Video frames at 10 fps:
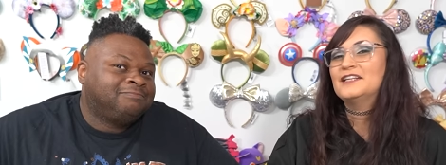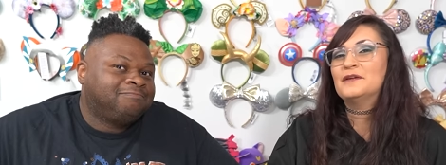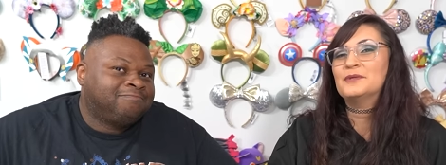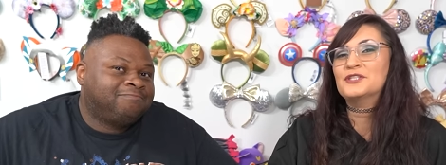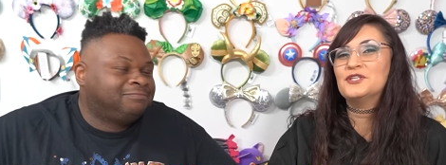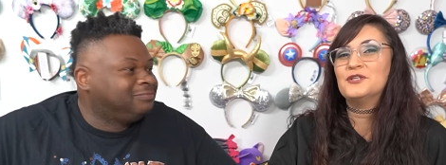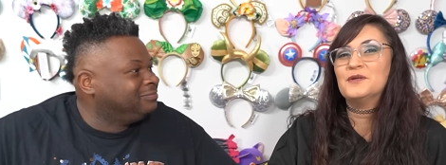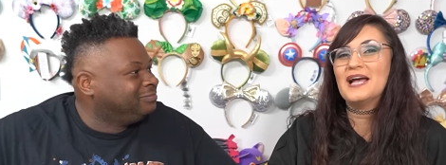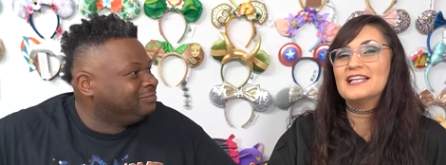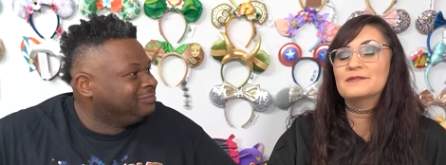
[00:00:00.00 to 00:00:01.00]
Speaker 1: Number two
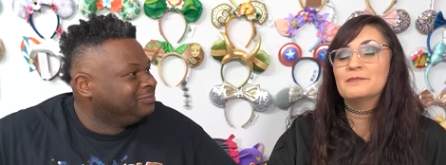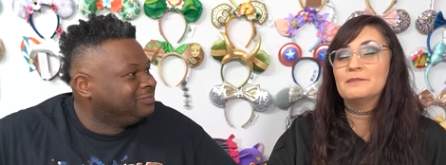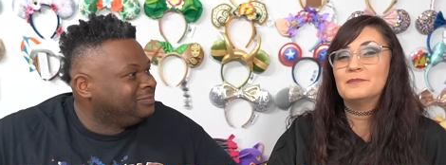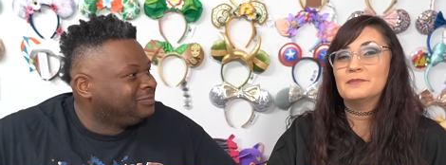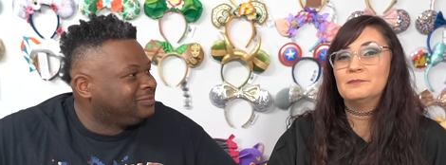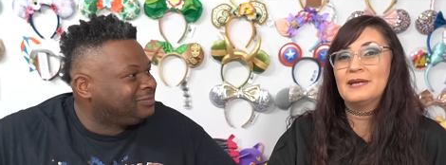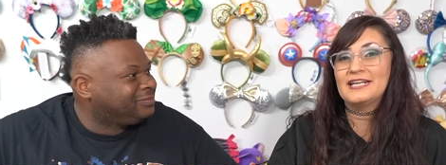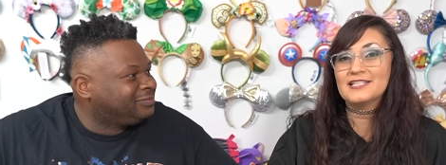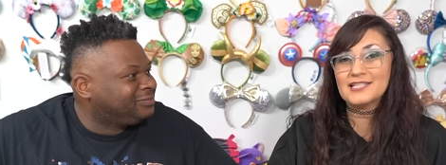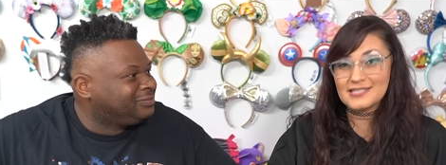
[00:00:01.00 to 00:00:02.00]
has
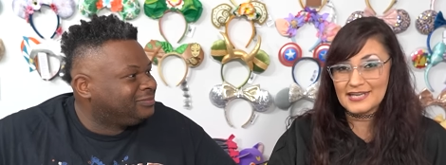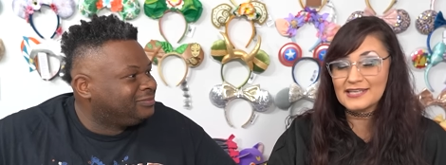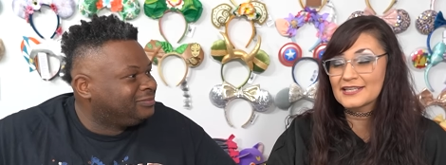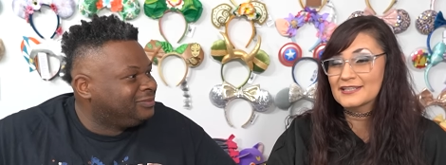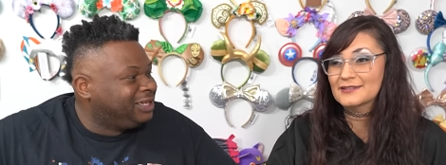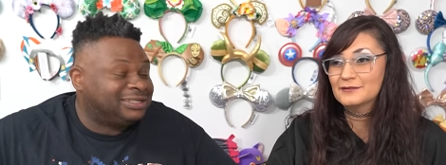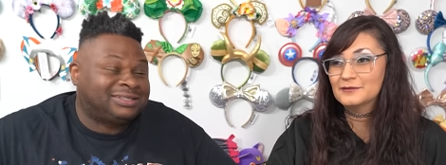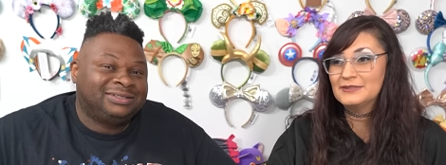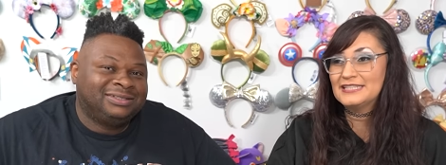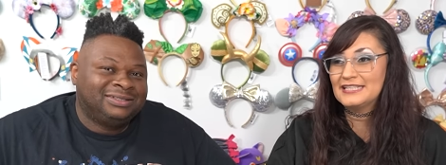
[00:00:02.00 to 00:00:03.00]
made us sick.
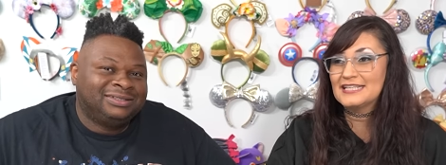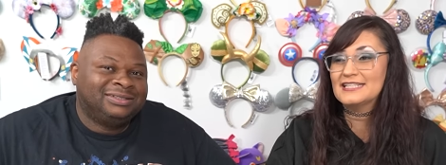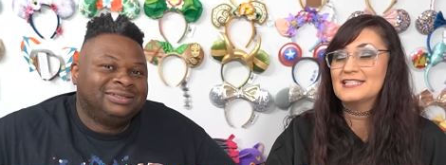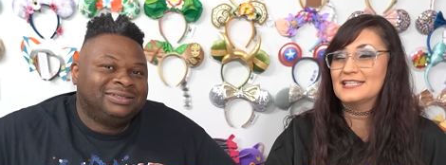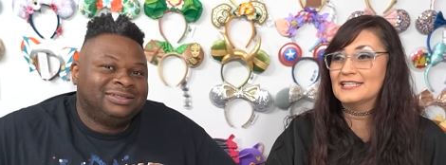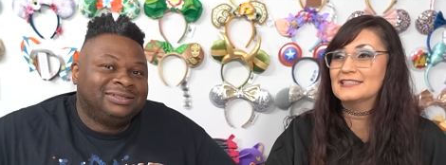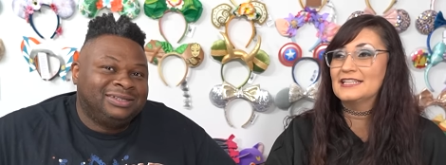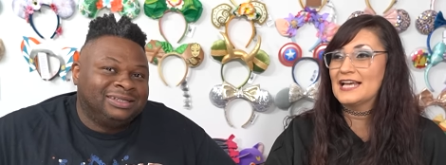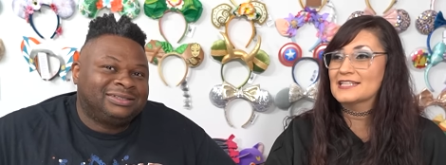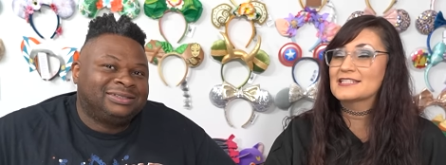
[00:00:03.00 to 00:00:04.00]
Yes. We did get sick the
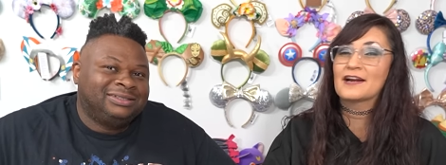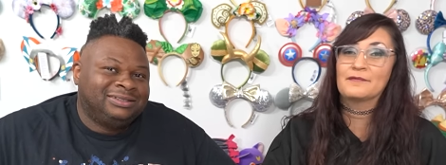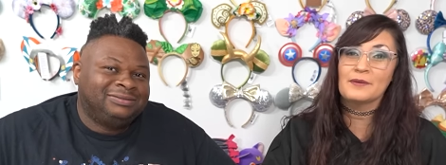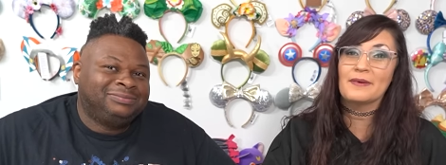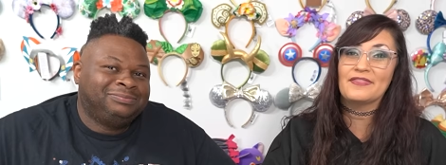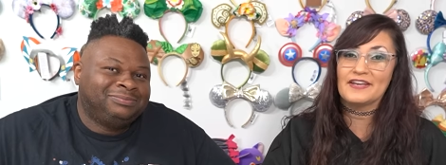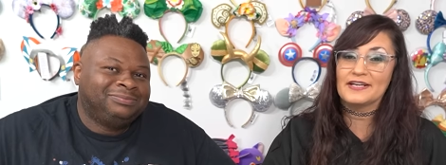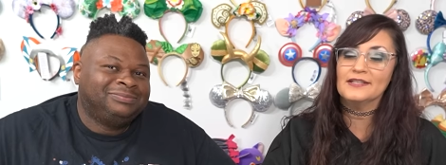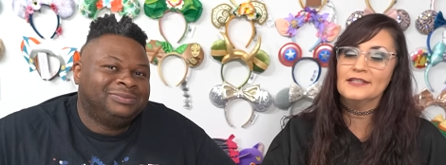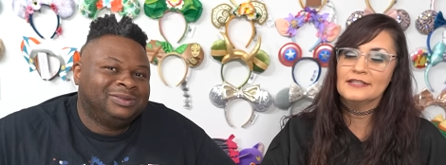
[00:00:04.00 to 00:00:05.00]
yes. last time we went
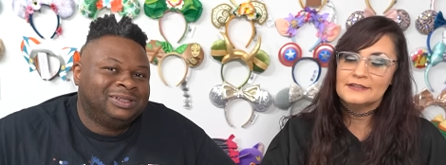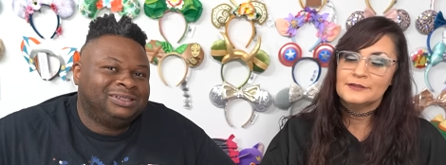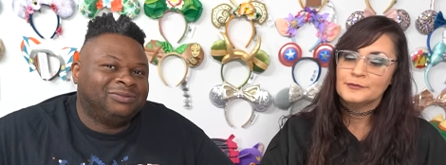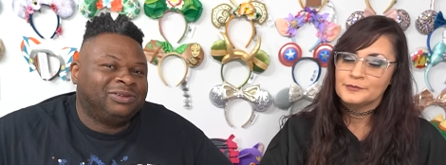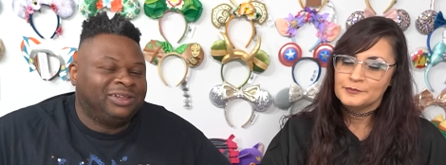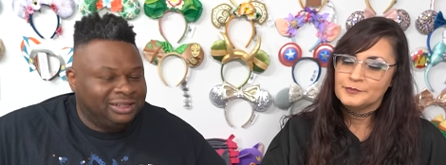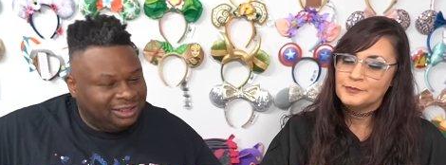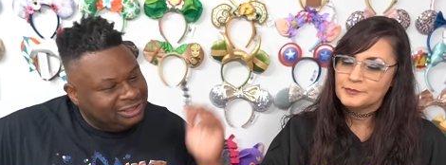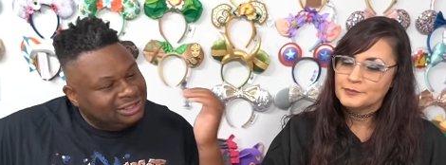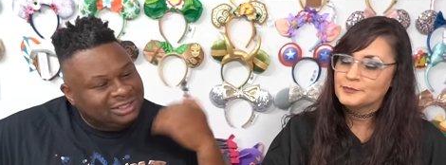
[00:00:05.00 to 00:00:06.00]
there
Speaker 2: something
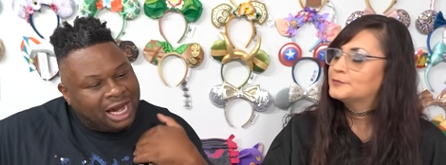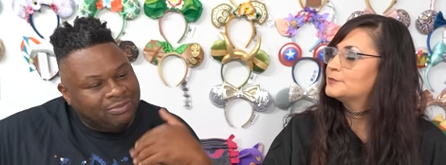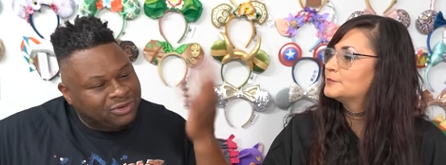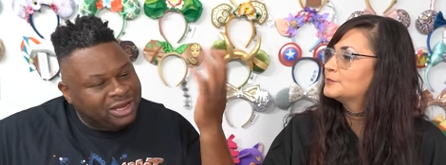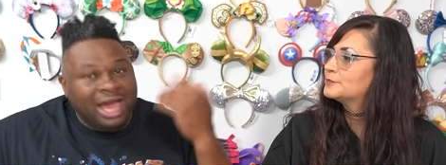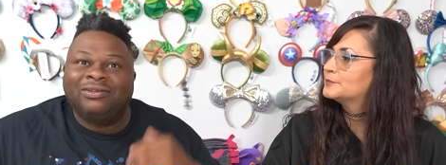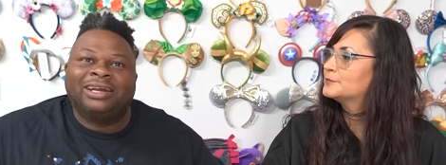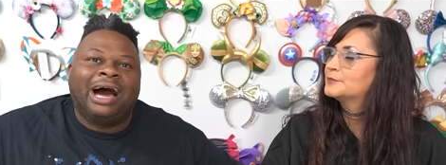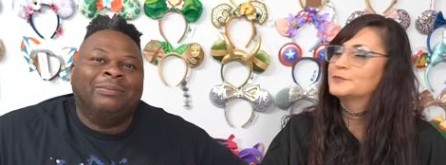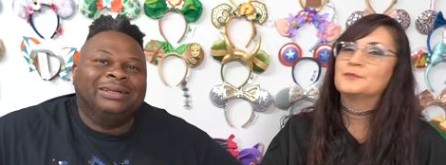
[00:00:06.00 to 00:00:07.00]
that these top three have
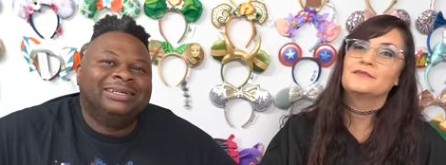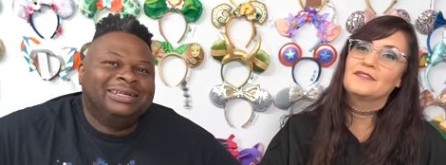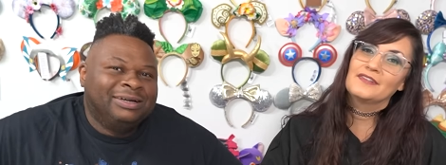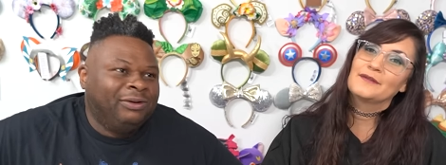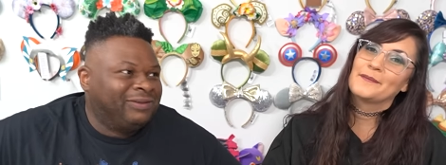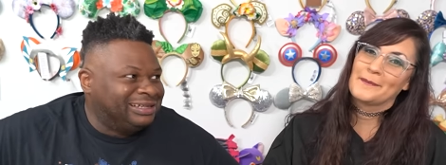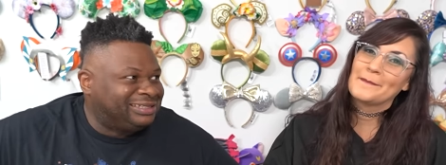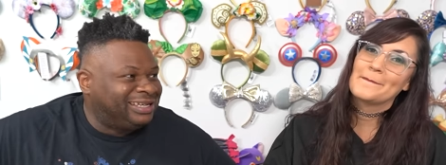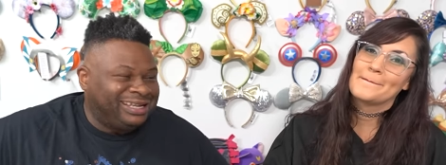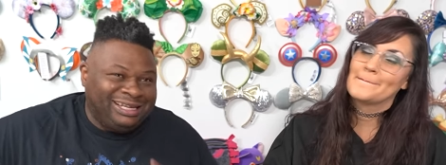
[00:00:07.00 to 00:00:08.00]
in common. We've gotten
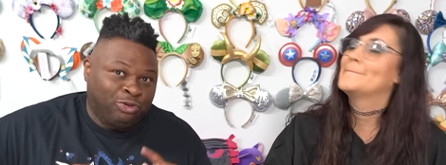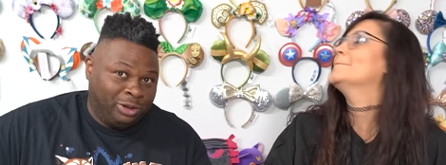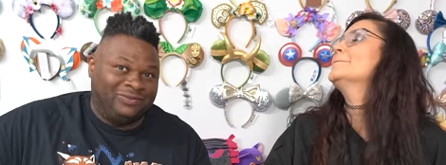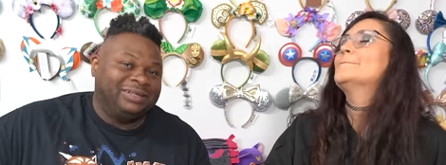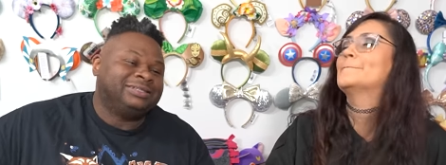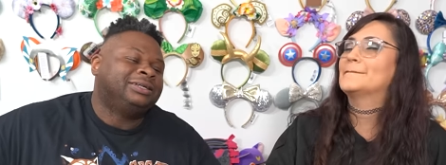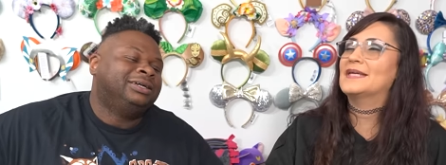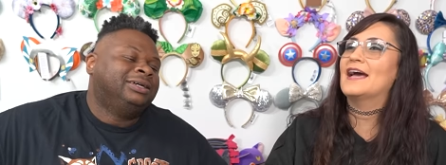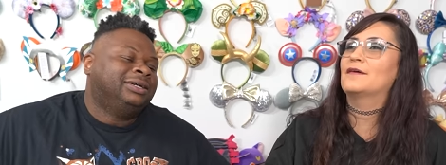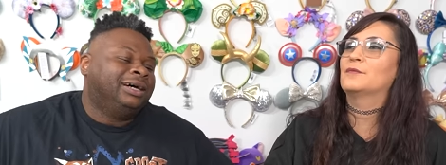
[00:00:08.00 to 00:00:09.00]
sick at each one of these.
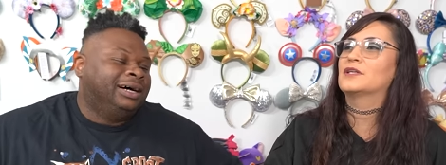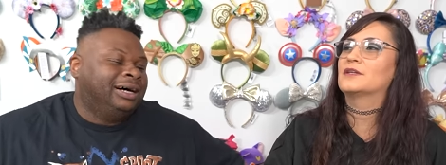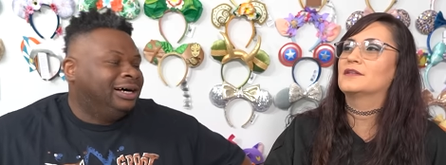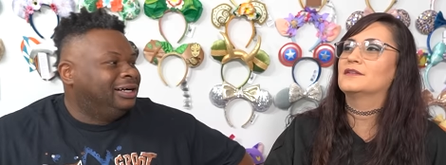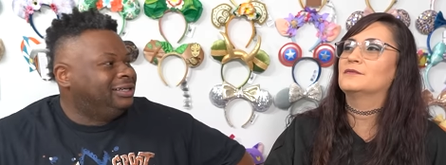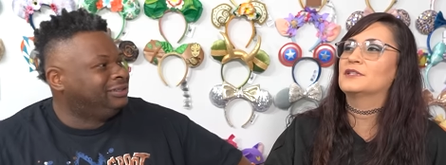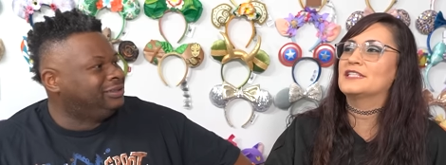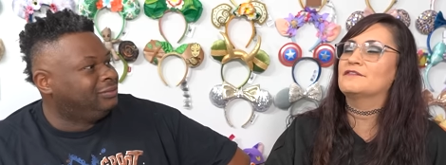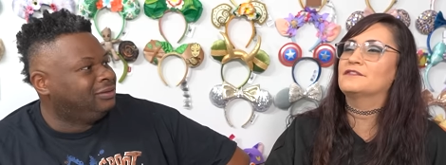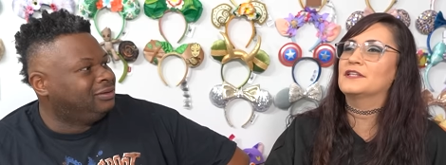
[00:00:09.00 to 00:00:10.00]
Speaker 1: Yeah, we're uh, we're
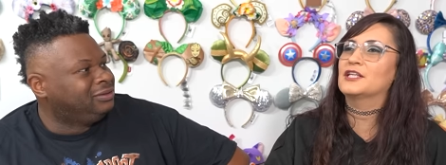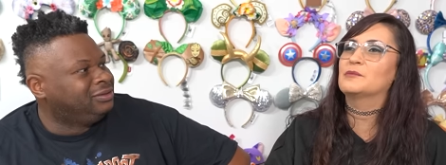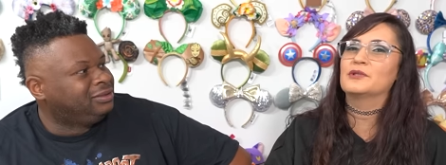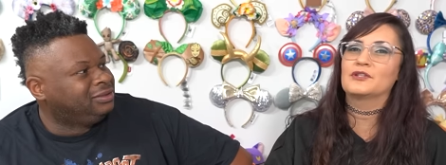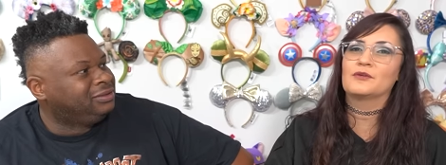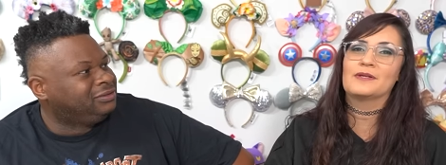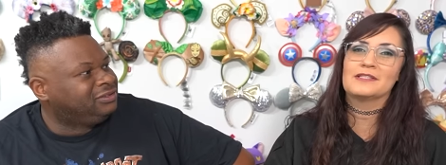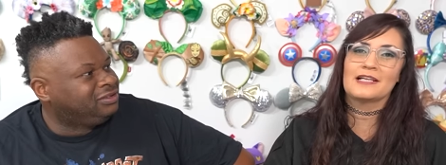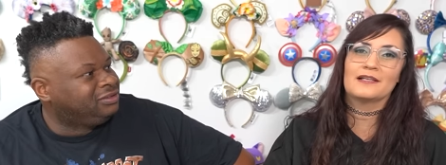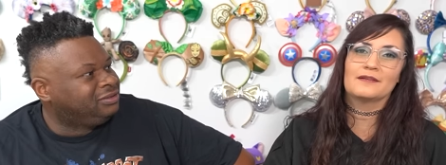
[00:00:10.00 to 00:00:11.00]
definitely gonna put the
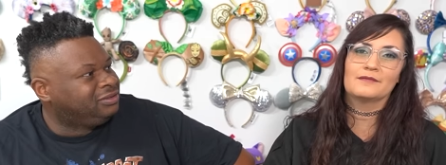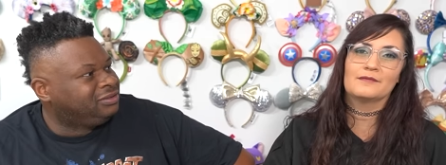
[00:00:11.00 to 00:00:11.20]
ones that